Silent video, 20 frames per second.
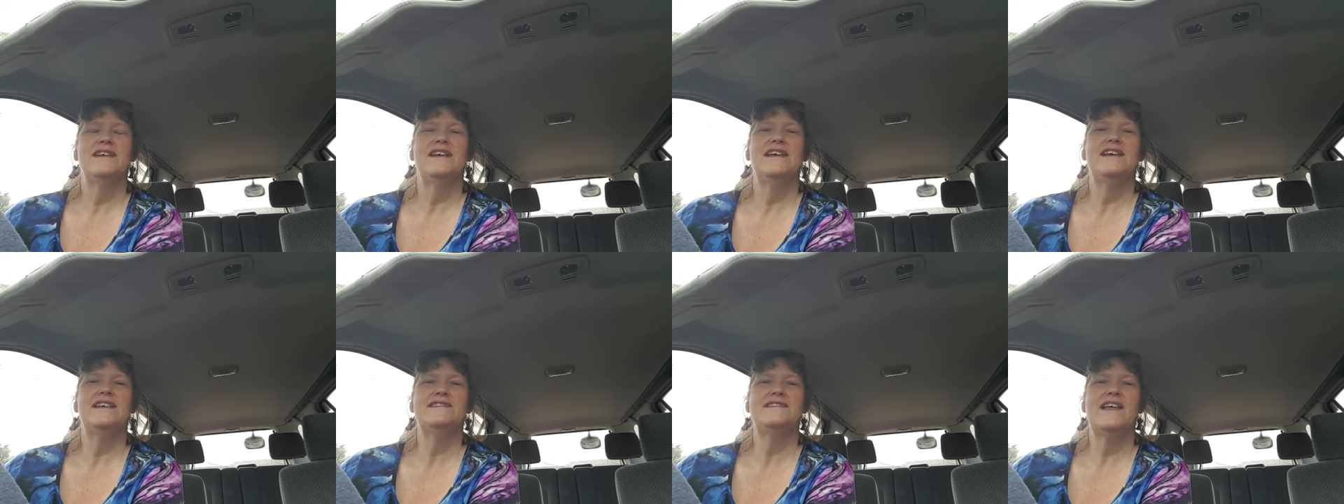
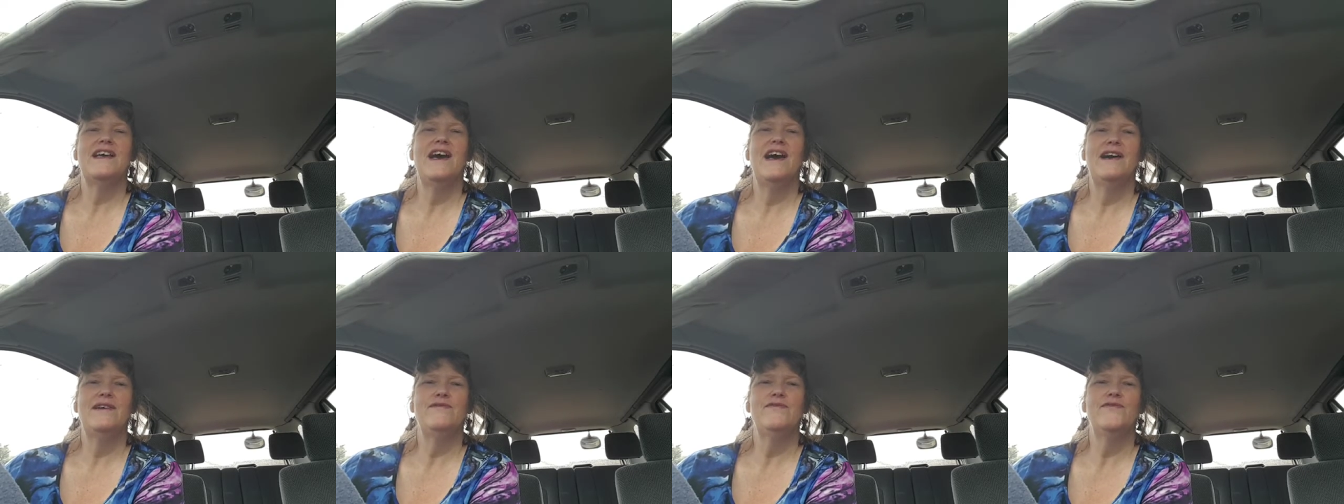as the
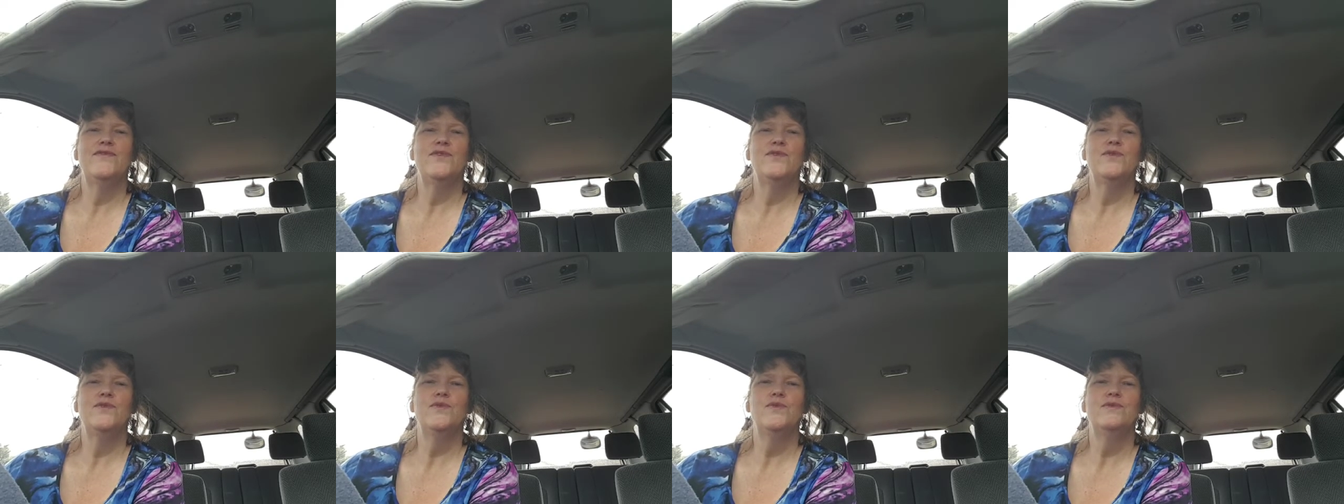
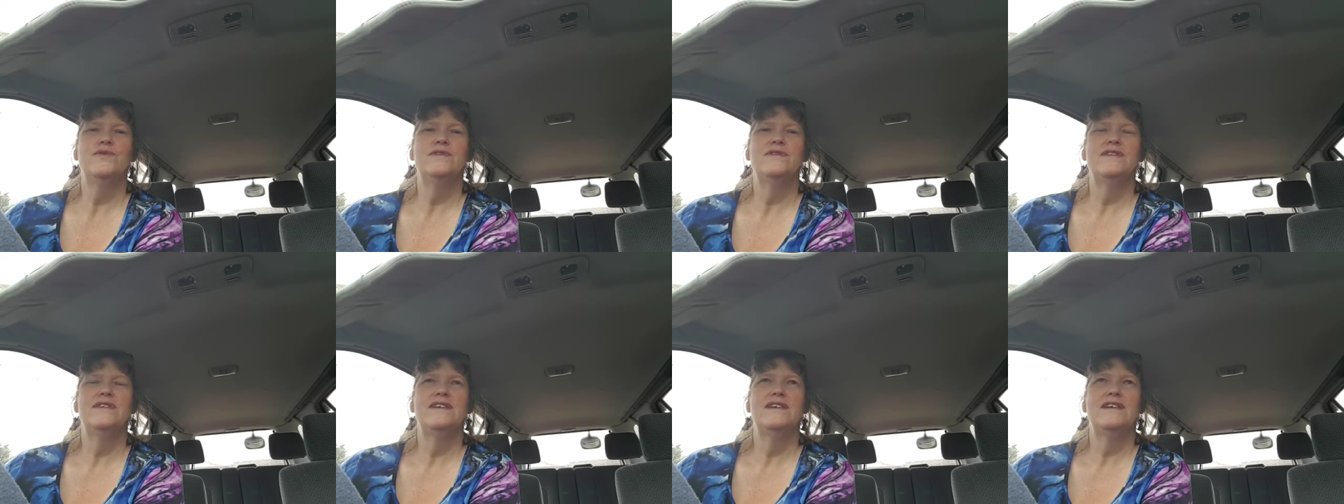harmful
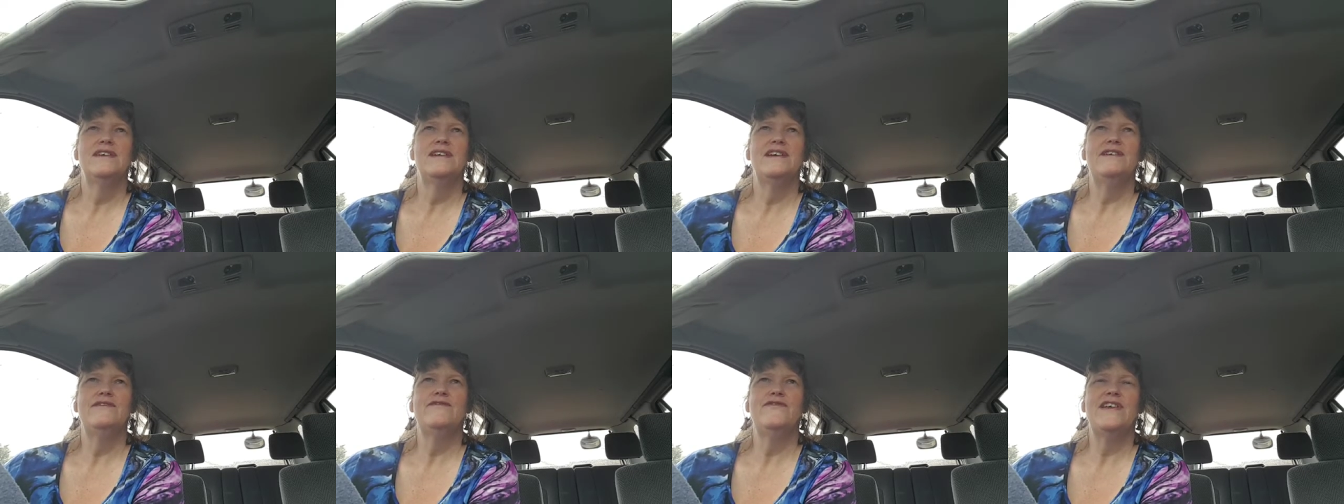
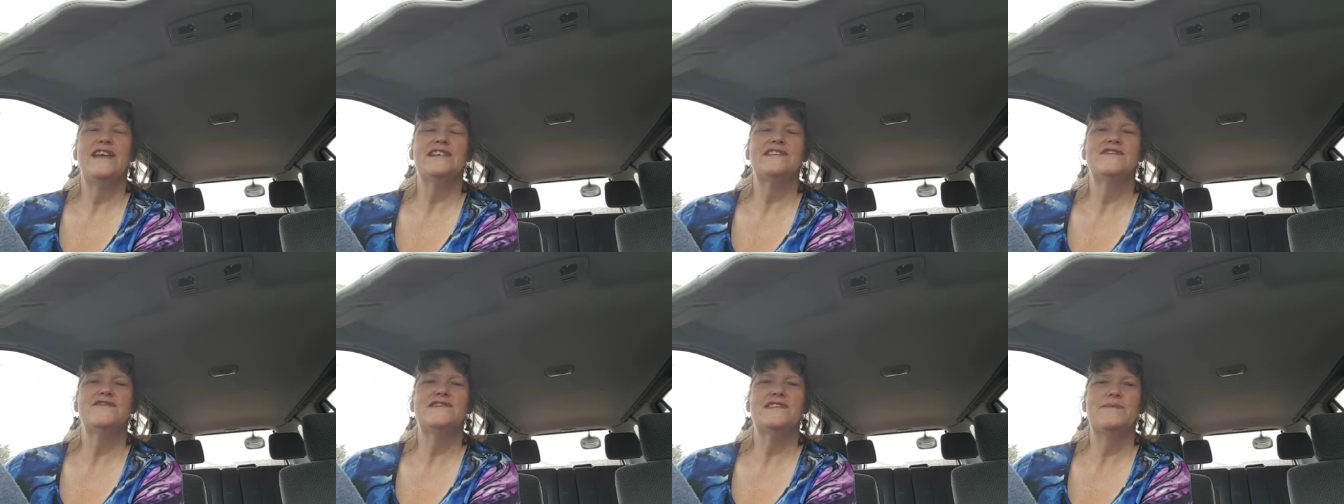
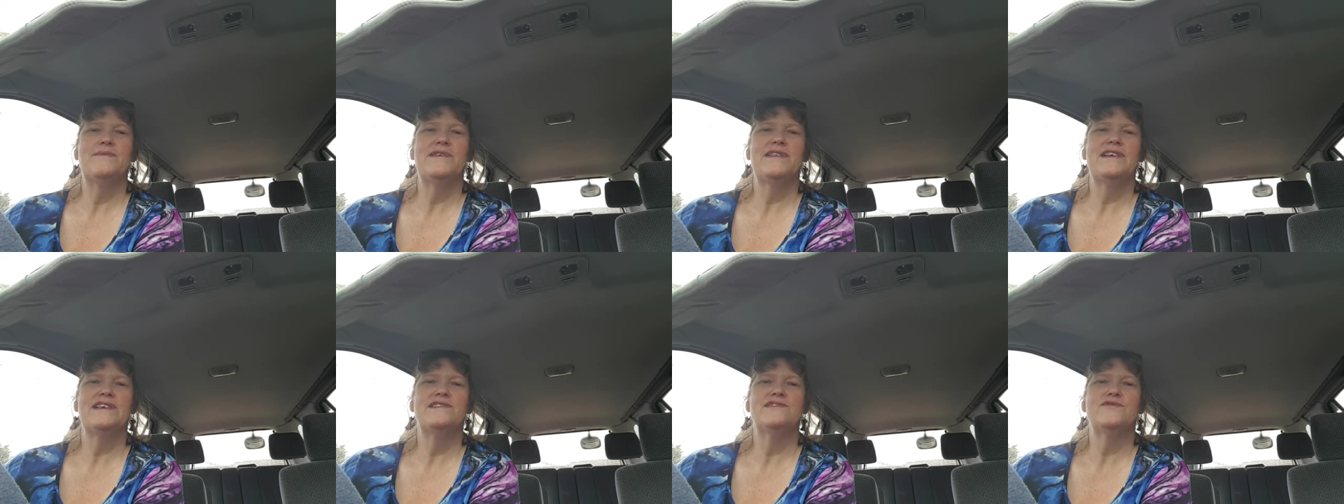effects of some
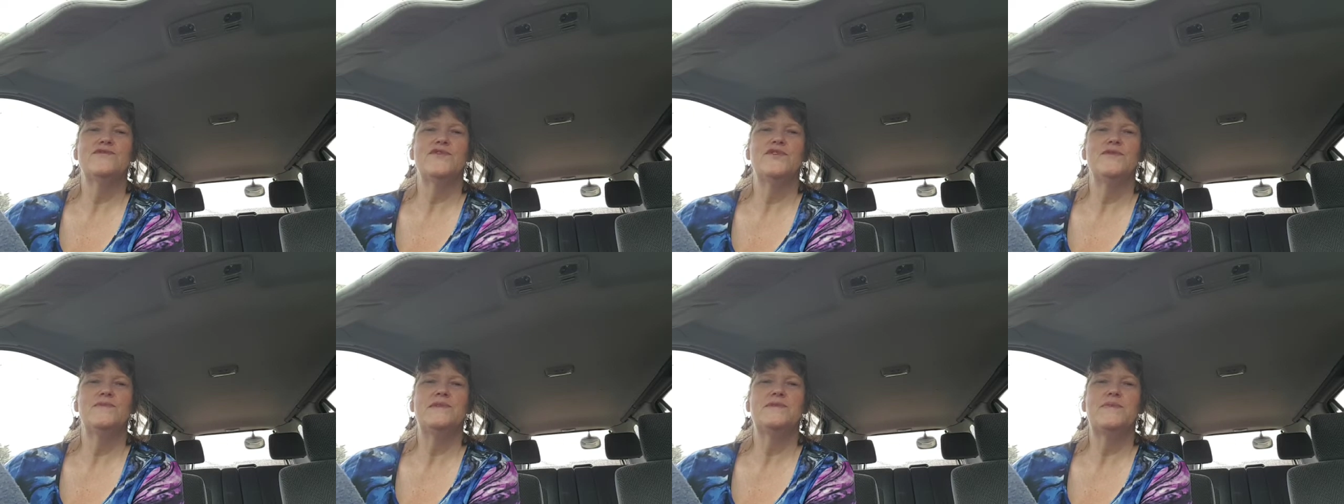of these
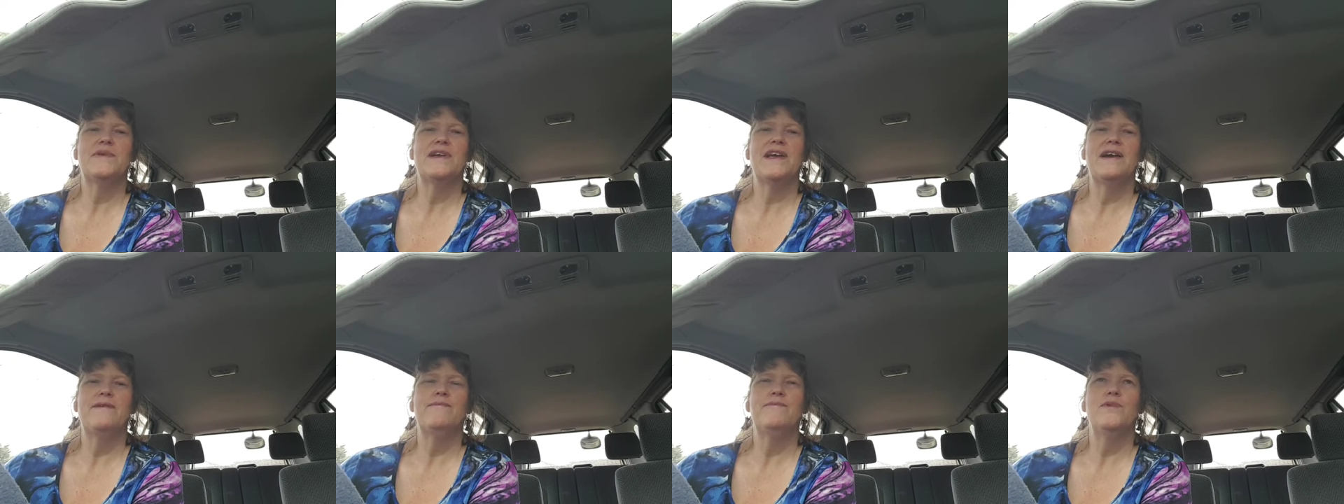groups
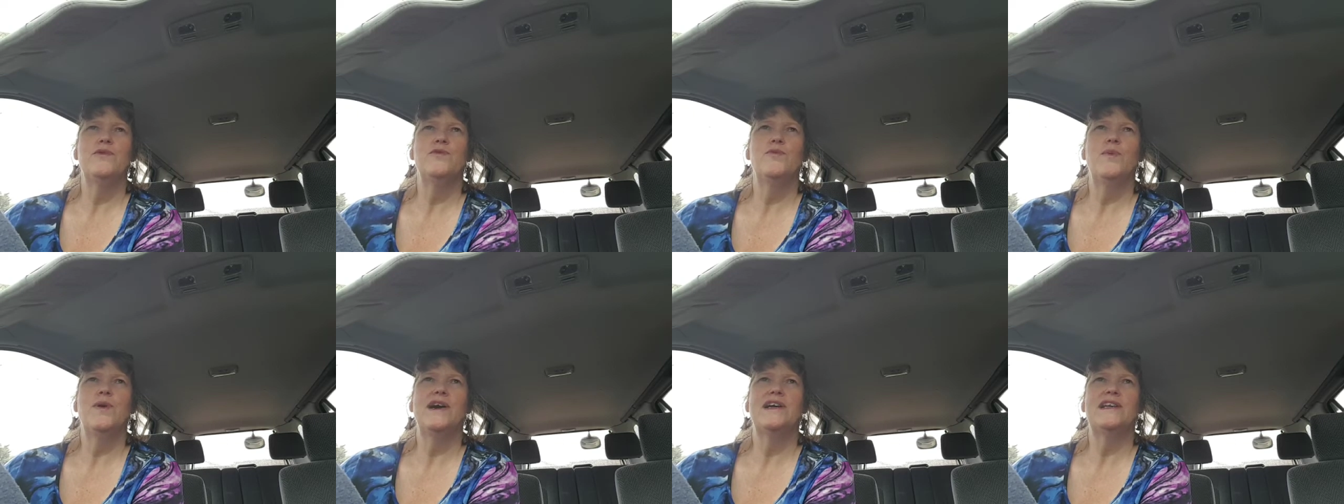become
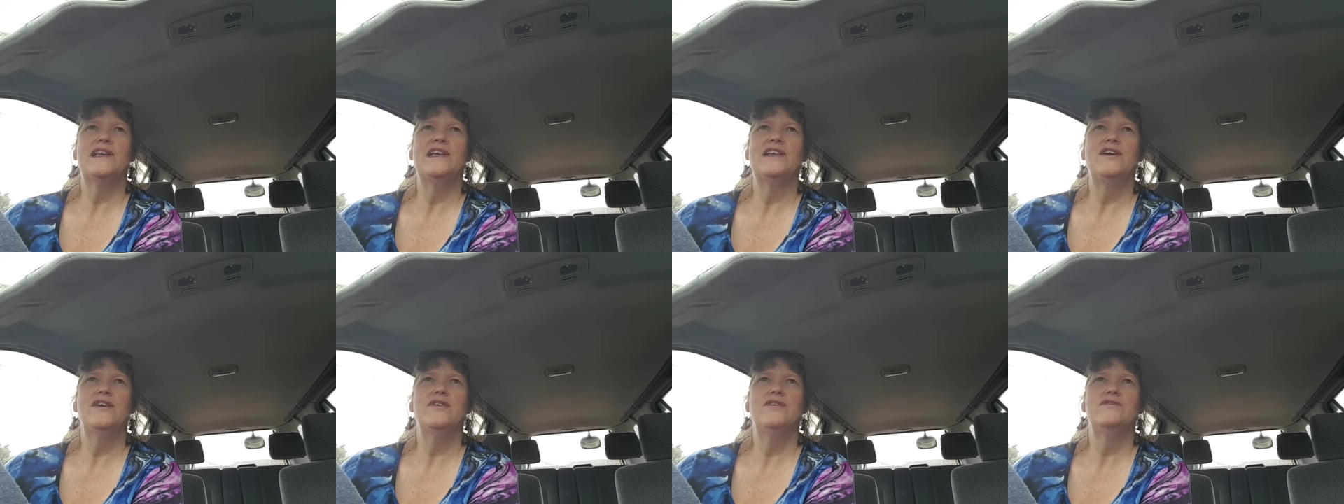more
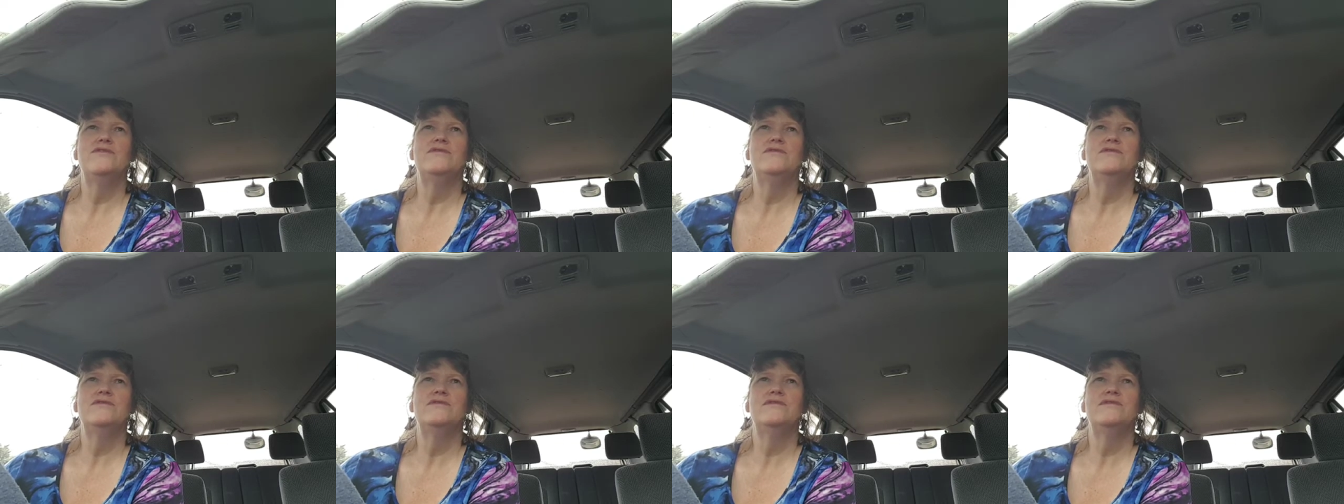widely
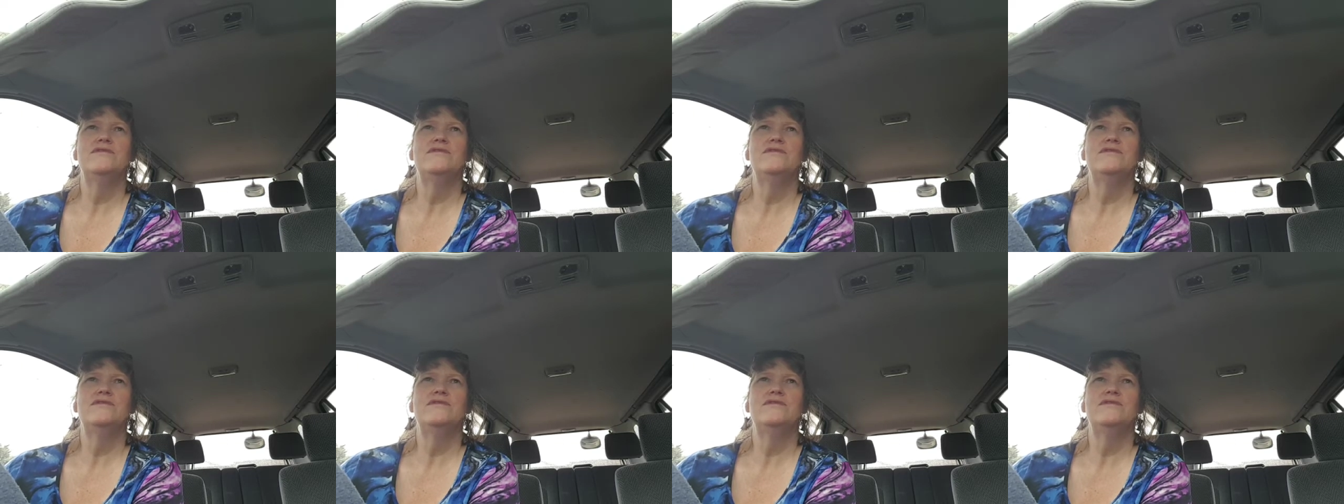known.